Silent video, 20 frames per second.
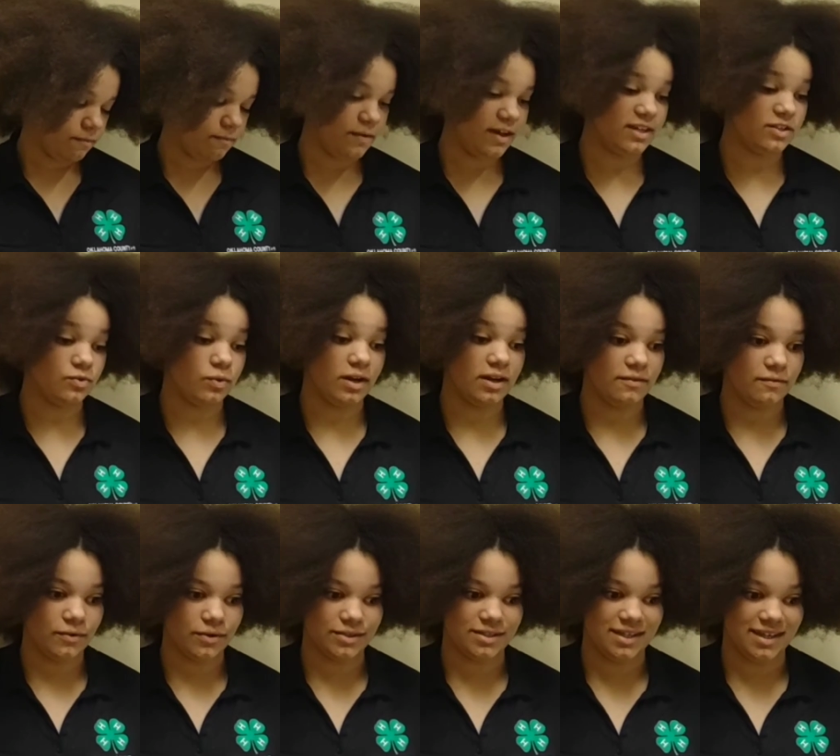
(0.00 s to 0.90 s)
In
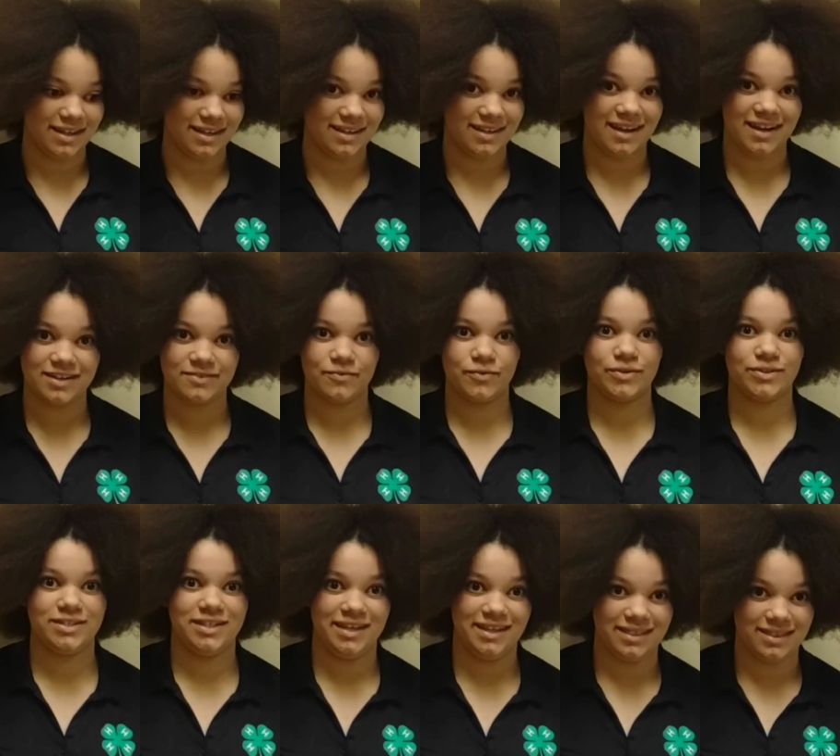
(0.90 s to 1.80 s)
2014, not
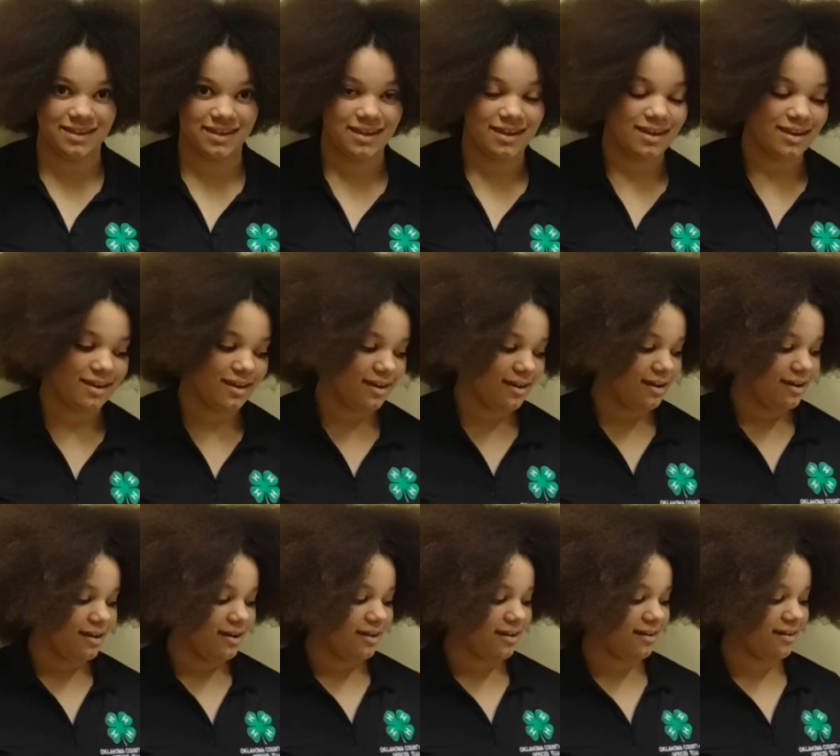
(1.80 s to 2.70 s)
14th.
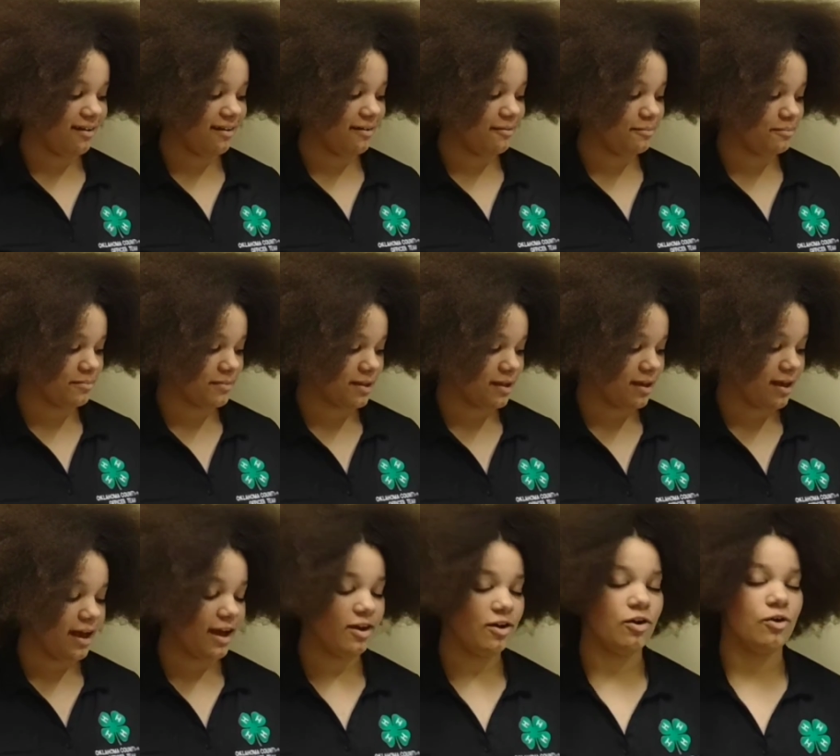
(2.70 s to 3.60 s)

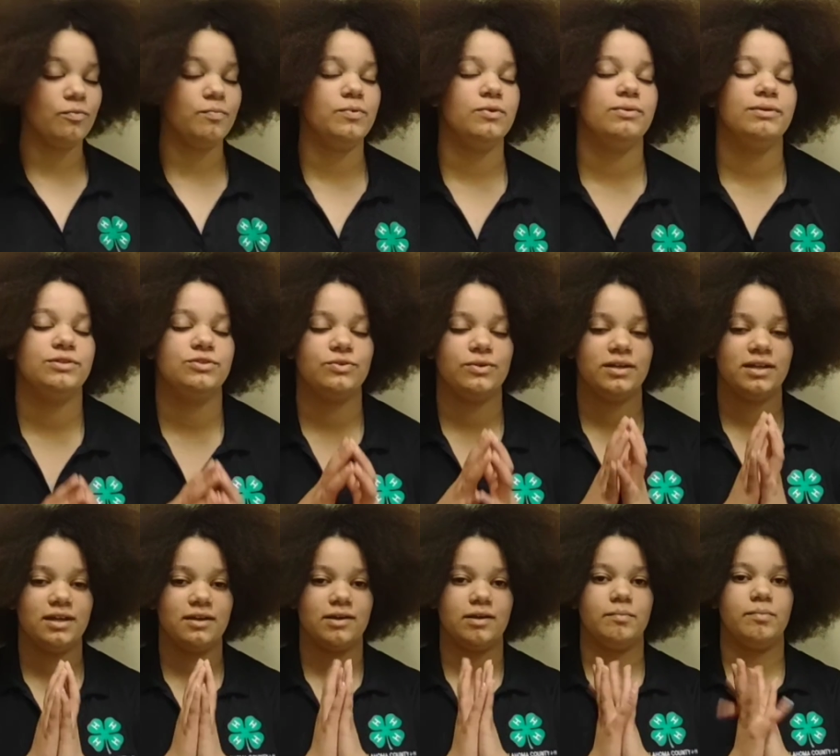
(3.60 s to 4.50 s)
I hope you enjoyed
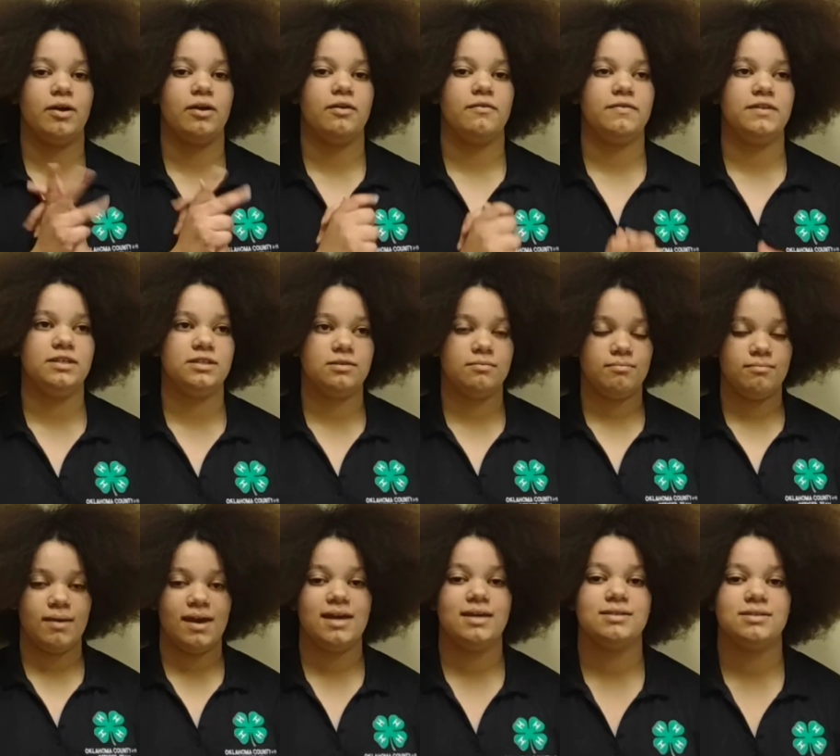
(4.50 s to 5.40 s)
hearing part of these
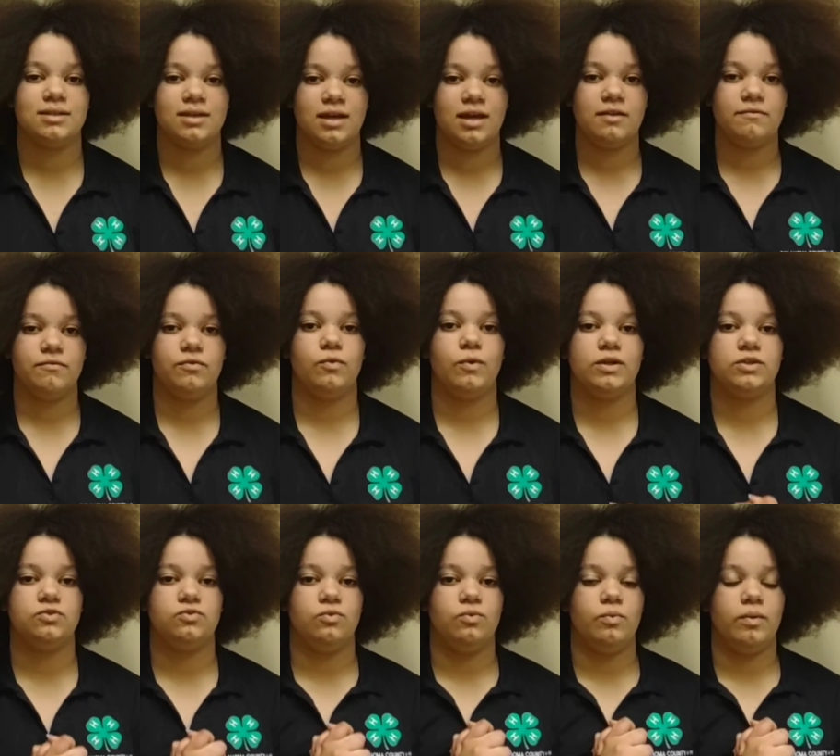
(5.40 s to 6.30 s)
amazing,
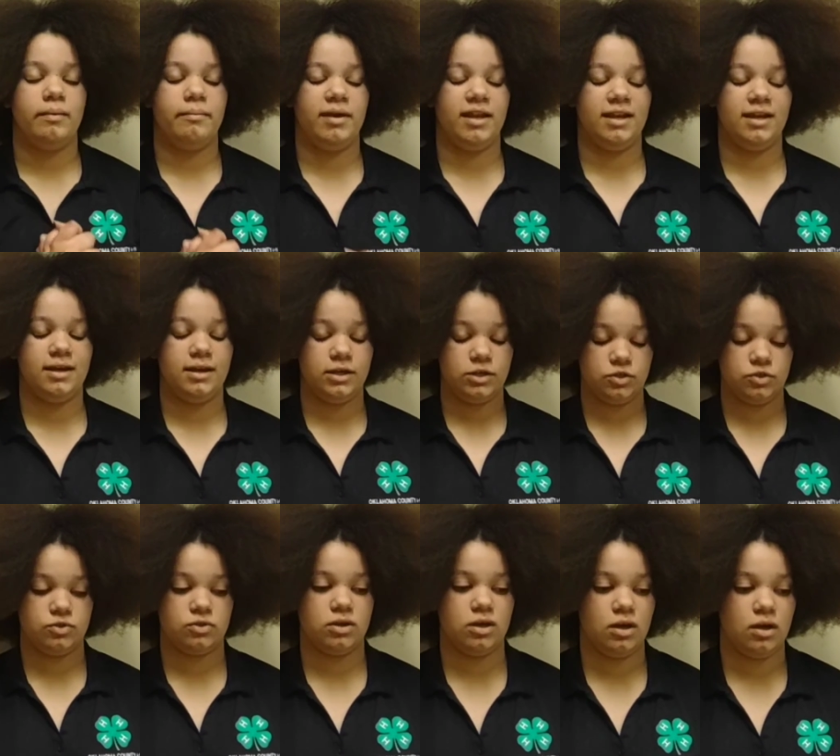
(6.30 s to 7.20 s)
influential women in
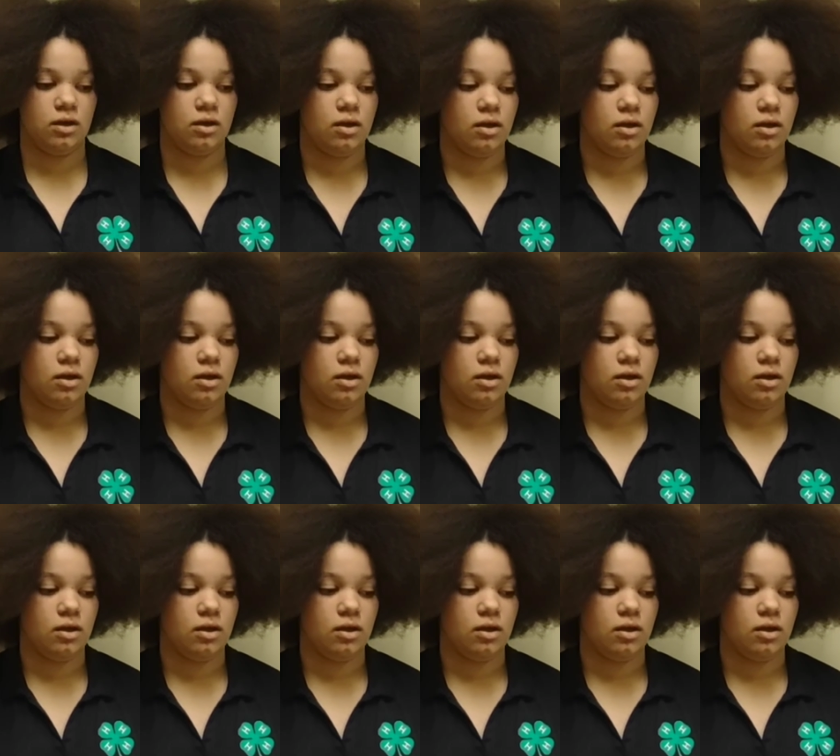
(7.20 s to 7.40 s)
history.